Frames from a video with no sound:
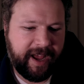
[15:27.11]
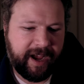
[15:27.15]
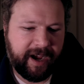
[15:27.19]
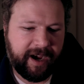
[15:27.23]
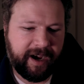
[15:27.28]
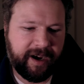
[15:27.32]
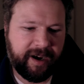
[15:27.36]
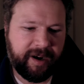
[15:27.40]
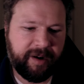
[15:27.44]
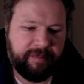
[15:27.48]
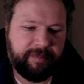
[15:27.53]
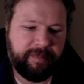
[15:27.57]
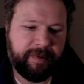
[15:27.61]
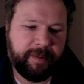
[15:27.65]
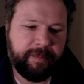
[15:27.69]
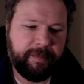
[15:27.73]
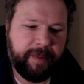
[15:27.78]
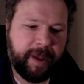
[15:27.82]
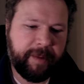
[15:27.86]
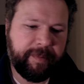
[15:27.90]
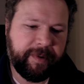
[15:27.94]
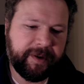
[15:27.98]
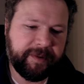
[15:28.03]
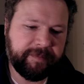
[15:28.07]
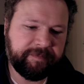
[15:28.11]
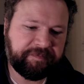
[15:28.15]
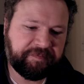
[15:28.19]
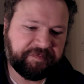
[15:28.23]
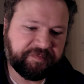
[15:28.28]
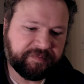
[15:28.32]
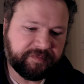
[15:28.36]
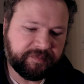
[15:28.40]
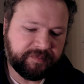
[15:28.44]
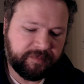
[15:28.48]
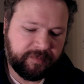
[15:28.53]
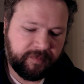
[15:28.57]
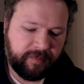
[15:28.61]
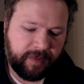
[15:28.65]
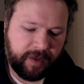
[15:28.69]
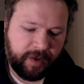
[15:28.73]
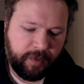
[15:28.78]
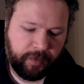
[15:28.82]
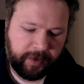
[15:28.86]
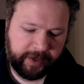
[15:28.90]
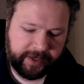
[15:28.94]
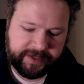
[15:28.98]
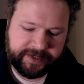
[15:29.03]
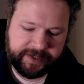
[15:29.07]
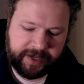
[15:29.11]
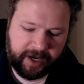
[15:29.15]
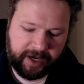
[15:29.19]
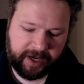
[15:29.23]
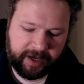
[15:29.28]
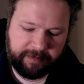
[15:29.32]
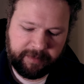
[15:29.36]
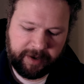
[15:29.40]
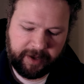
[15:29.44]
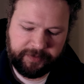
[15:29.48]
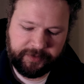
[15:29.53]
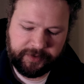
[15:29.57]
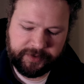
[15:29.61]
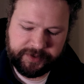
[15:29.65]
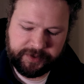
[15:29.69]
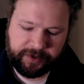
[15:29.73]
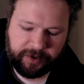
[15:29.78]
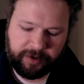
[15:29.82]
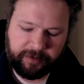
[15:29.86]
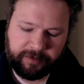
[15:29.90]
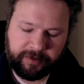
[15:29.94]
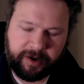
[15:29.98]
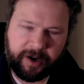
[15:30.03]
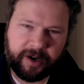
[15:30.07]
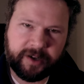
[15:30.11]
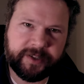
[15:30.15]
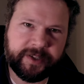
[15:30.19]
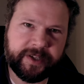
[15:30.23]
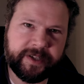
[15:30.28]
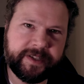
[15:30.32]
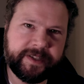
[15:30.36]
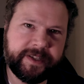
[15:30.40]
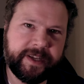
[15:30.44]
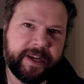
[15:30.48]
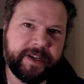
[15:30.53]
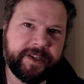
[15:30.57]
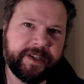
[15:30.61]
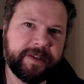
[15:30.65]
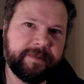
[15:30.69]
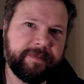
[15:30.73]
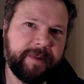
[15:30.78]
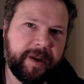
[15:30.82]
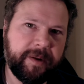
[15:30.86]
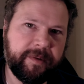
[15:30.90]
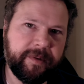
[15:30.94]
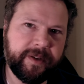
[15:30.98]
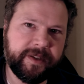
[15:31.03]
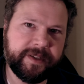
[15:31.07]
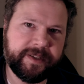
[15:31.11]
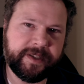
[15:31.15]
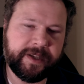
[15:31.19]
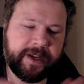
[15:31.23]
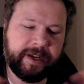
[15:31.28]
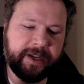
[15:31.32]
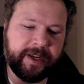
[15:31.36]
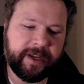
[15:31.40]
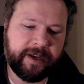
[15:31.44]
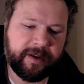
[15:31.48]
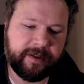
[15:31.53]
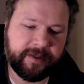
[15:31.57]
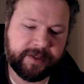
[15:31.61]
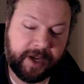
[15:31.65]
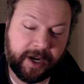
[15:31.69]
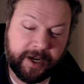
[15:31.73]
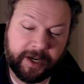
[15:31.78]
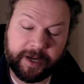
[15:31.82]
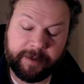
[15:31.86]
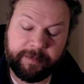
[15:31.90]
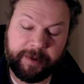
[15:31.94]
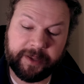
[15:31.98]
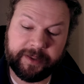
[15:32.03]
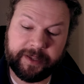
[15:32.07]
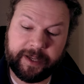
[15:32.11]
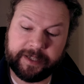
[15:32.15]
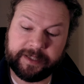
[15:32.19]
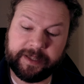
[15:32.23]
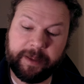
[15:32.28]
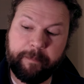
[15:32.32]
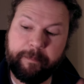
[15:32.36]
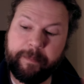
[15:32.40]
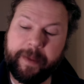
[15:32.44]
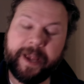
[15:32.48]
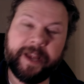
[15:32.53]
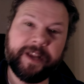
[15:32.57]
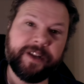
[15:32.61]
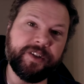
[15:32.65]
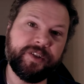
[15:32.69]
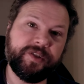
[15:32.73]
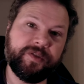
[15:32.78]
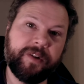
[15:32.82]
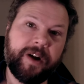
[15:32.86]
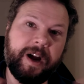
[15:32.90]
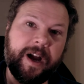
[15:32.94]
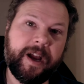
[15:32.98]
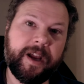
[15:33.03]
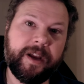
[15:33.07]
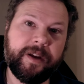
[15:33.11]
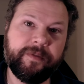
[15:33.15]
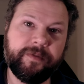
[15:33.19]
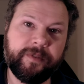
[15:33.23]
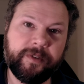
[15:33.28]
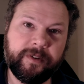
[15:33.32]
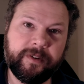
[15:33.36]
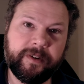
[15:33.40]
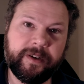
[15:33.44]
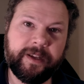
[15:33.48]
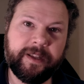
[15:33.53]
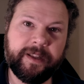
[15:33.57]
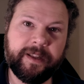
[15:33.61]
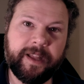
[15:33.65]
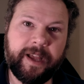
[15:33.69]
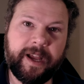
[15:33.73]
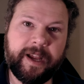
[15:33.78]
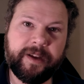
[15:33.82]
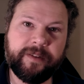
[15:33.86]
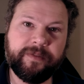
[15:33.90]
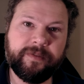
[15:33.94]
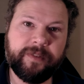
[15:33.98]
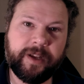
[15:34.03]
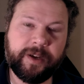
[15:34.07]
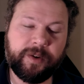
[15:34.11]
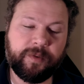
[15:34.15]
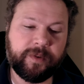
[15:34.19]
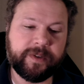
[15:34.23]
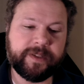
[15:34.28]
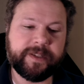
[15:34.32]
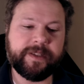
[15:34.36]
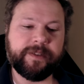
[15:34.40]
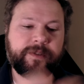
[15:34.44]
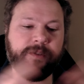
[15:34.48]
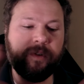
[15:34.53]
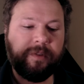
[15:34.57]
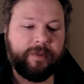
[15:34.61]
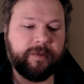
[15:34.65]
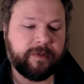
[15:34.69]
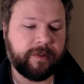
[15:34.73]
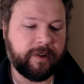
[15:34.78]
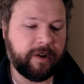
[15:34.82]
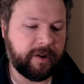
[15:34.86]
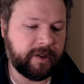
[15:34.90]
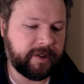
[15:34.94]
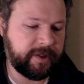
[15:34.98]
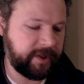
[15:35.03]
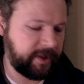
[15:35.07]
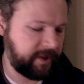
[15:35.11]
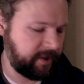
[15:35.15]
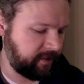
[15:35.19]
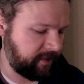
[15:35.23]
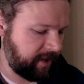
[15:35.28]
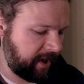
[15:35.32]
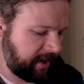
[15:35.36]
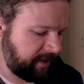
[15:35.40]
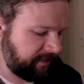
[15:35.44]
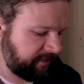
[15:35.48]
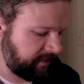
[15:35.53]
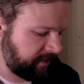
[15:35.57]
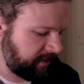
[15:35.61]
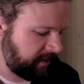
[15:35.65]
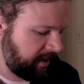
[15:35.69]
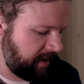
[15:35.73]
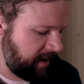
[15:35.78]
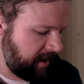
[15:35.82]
But maybe when he's talking about those overarching stages, maybe he's talking about, like, the main driver in life, like, what's the overarching driver?